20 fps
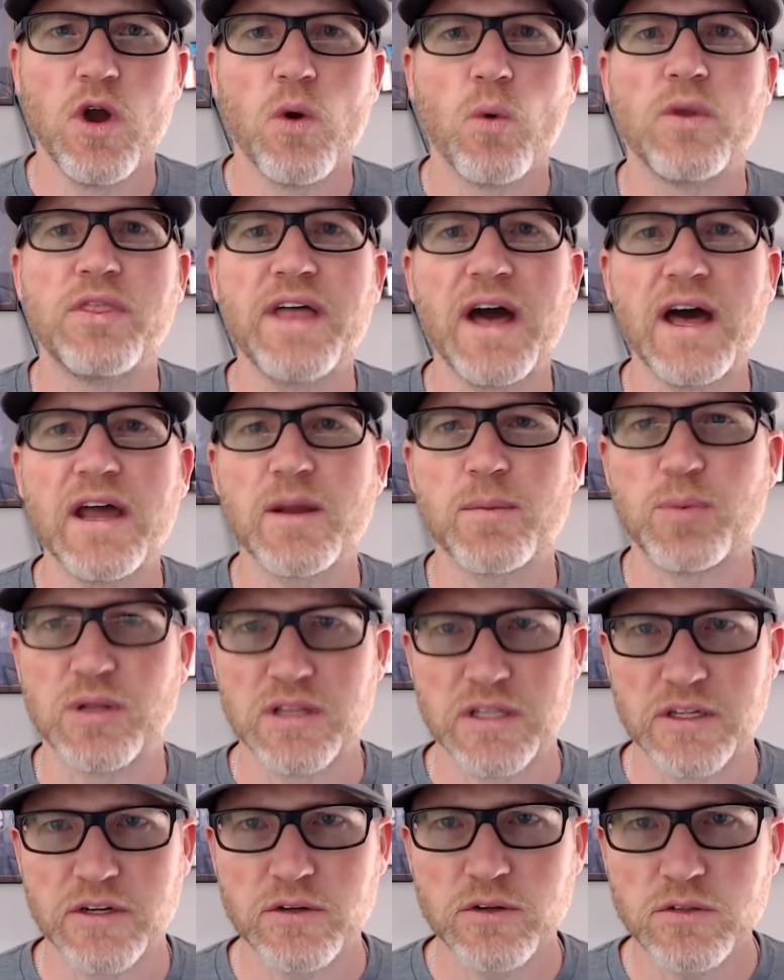without a
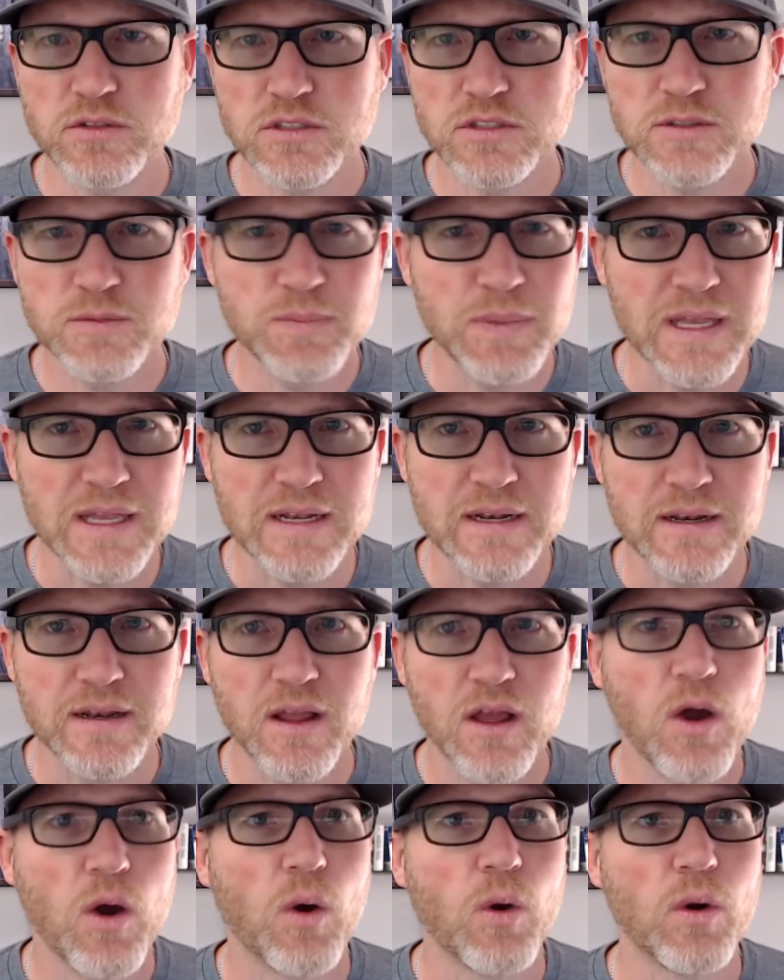political spin
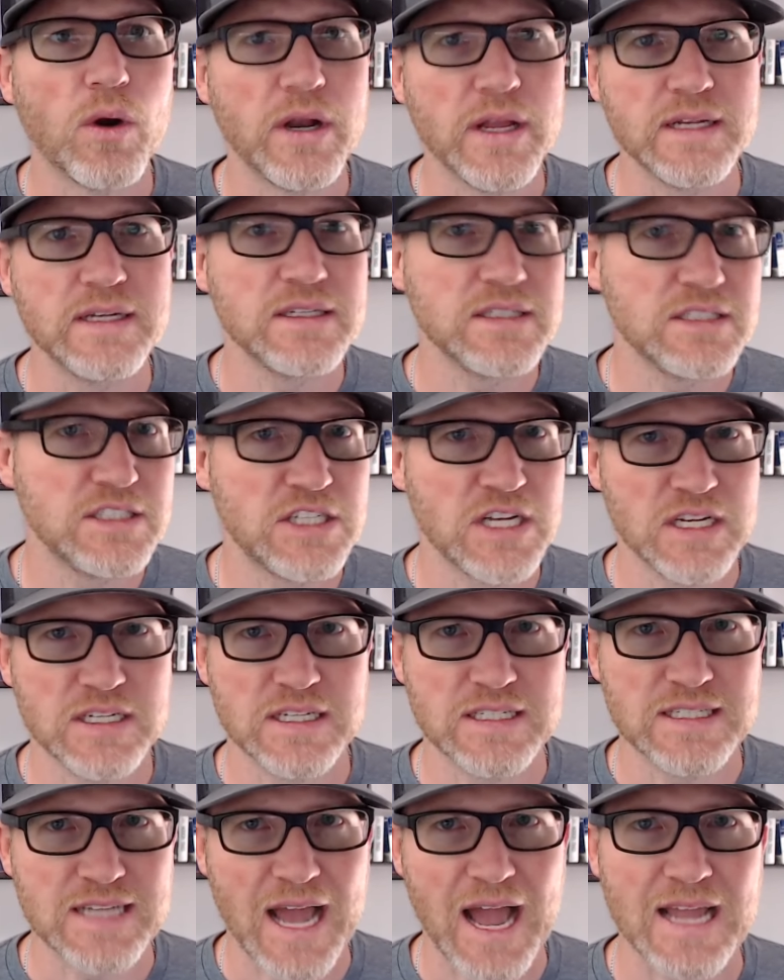or hidden
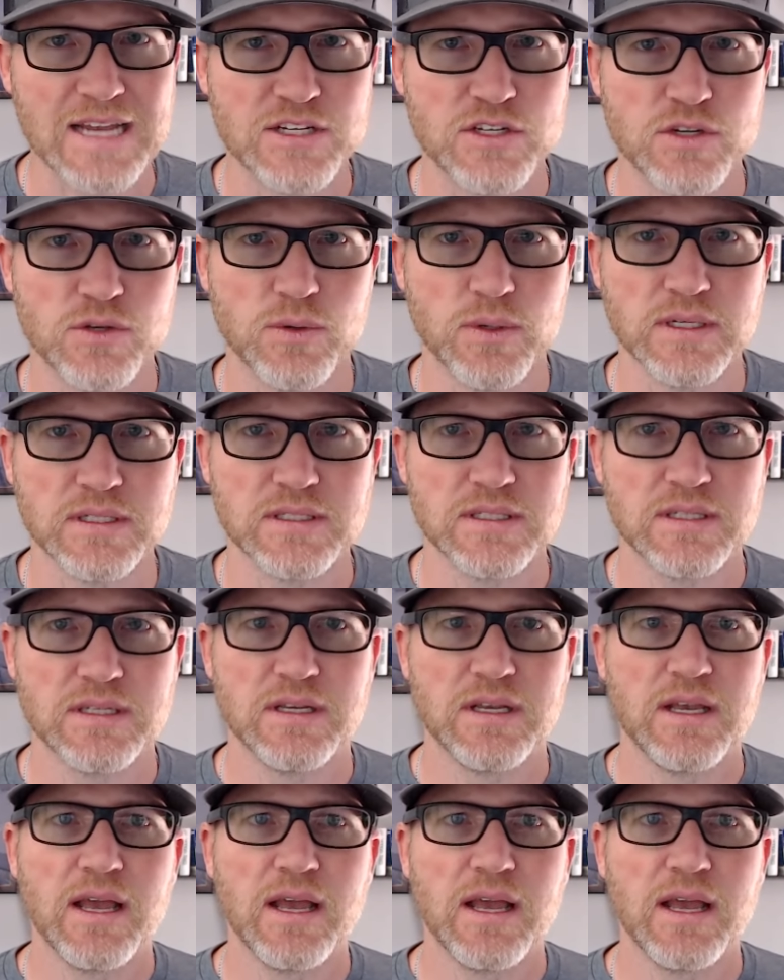agenda tied to it.